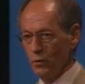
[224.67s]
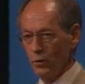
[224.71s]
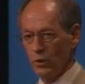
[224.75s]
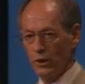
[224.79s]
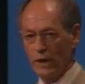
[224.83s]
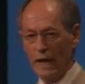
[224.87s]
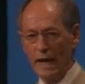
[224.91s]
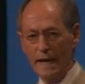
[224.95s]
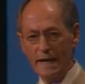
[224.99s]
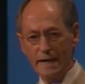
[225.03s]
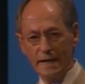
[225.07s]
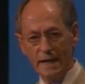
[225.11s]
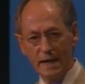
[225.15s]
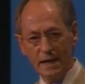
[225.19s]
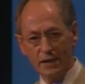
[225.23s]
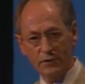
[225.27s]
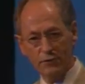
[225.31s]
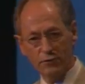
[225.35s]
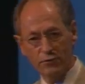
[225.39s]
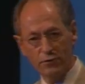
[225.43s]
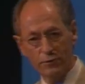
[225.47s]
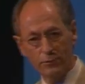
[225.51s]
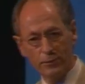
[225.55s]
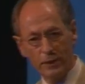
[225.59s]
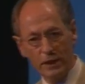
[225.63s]
What I
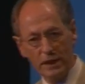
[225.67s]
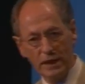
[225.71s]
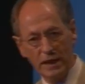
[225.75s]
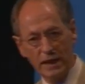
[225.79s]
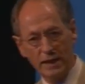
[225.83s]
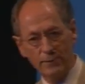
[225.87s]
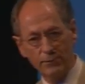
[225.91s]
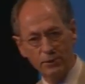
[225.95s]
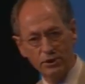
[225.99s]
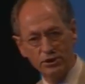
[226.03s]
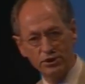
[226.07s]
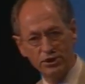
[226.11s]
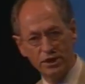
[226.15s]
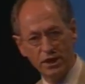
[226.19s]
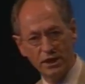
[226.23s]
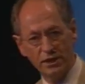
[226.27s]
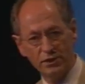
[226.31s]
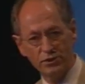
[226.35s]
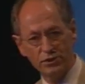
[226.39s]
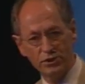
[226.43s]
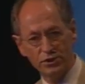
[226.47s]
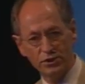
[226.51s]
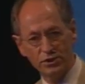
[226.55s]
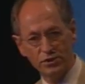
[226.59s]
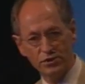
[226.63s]
get from the climate
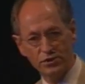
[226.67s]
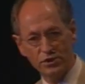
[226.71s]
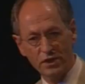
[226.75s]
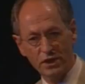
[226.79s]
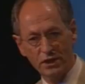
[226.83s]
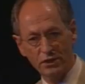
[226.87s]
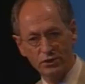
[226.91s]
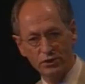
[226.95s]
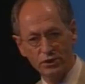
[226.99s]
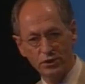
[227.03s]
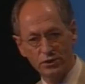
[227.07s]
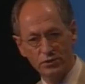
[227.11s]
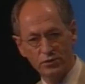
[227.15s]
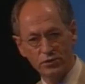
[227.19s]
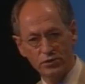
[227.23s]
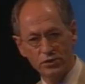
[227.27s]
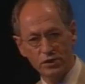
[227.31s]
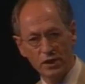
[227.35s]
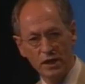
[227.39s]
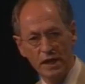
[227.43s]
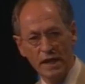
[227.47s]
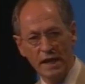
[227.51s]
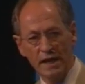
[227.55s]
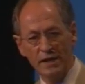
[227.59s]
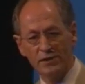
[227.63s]
change discussions